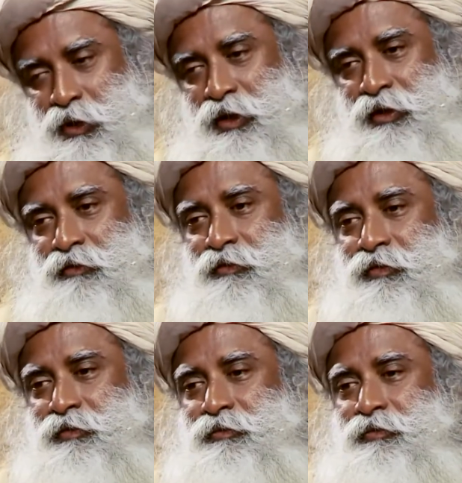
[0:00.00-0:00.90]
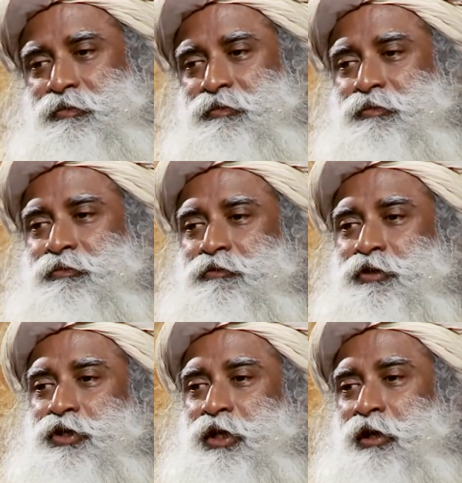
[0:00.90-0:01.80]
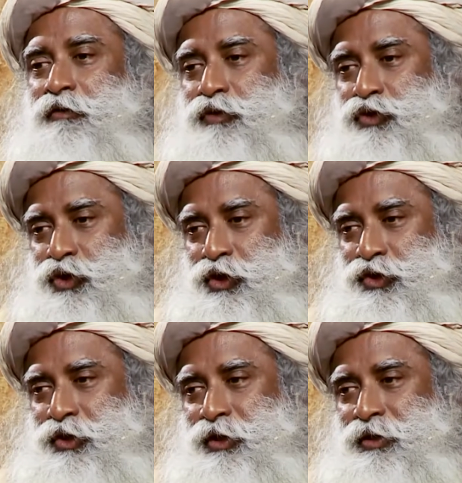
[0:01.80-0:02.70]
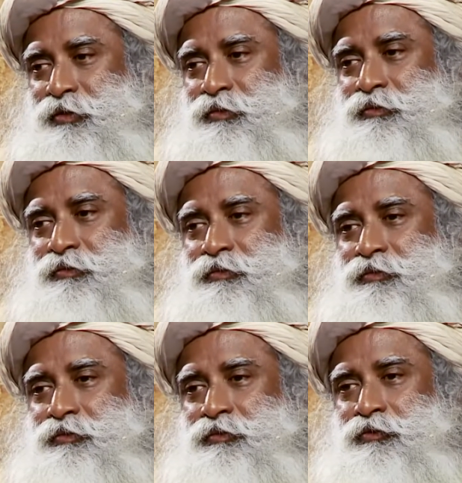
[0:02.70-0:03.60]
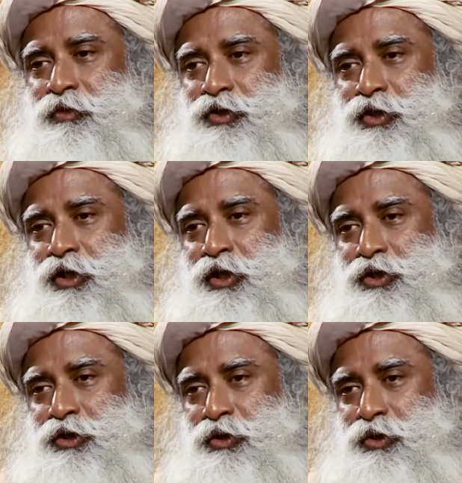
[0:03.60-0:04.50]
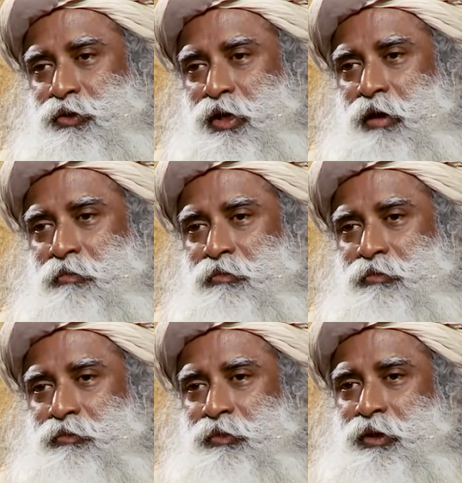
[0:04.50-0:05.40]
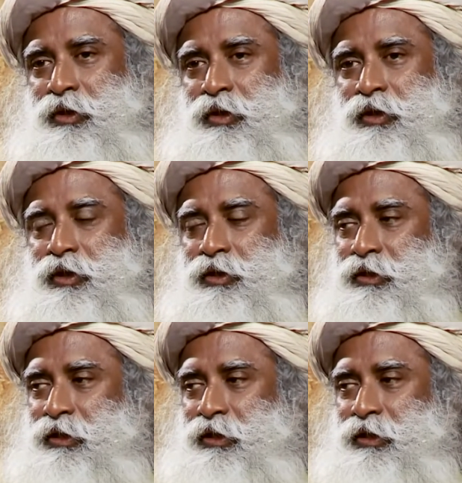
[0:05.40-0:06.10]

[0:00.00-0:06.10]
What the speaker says: building physical infrastructure for generations to come is